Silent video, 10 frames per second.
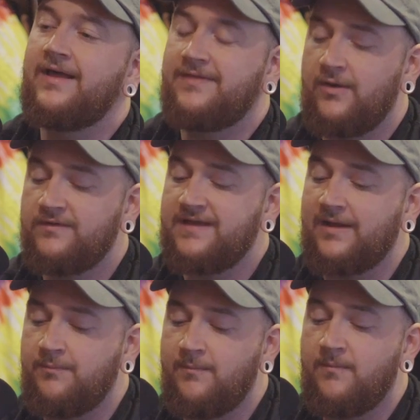That was like
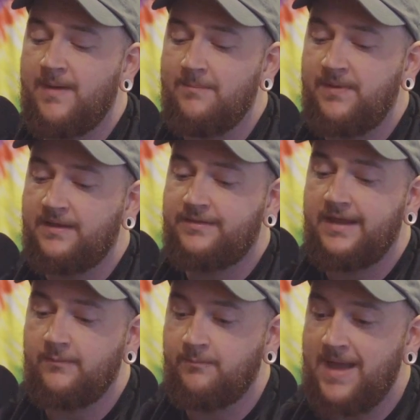my big
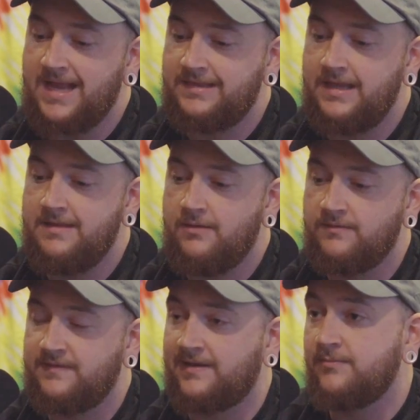thing back then. That
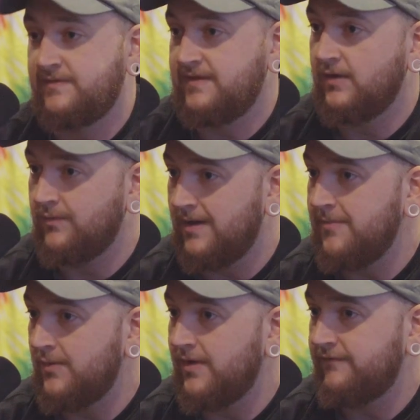was like the mistake what I
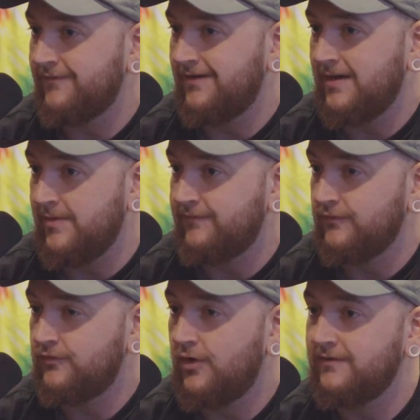made when I got my first car.